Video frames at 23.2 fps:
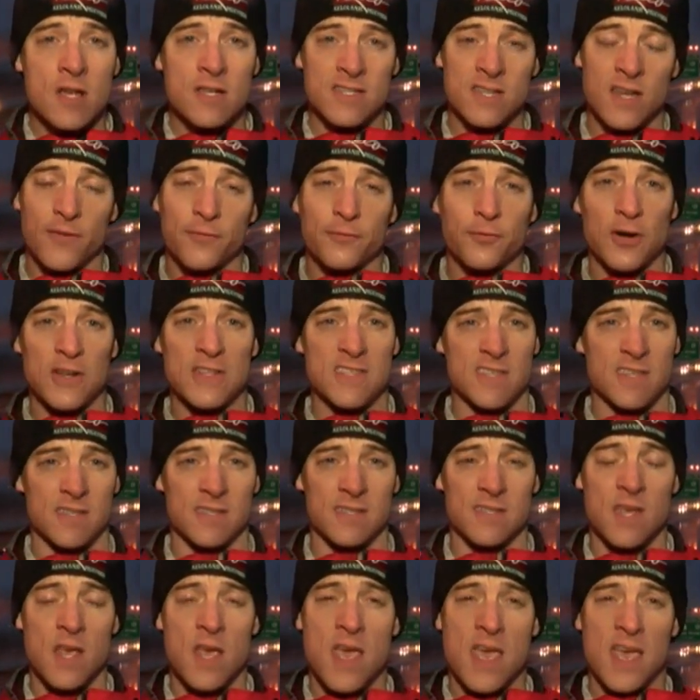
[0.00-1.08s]

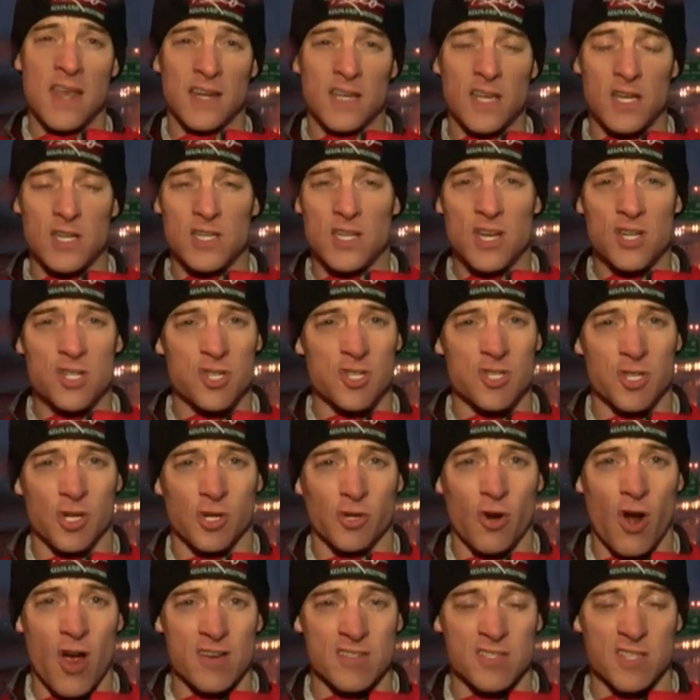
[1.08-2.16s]
differences in conditions
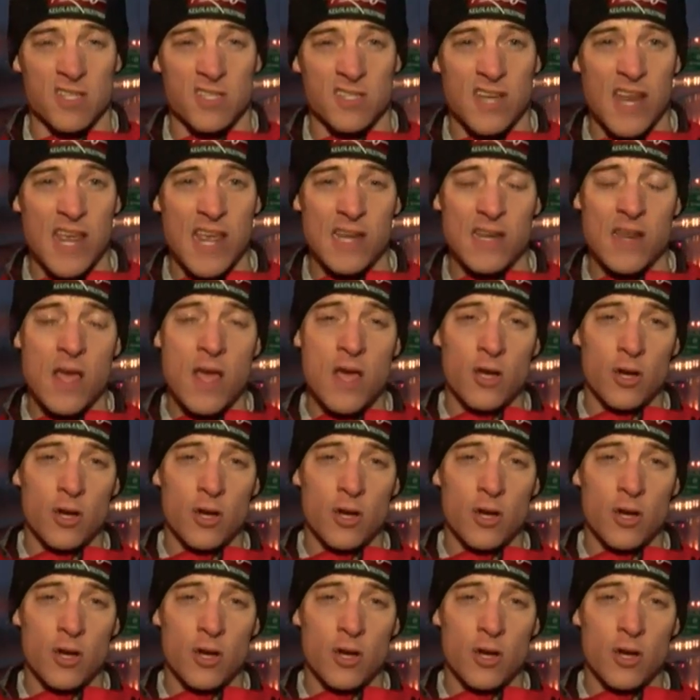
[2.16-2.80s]
across the state.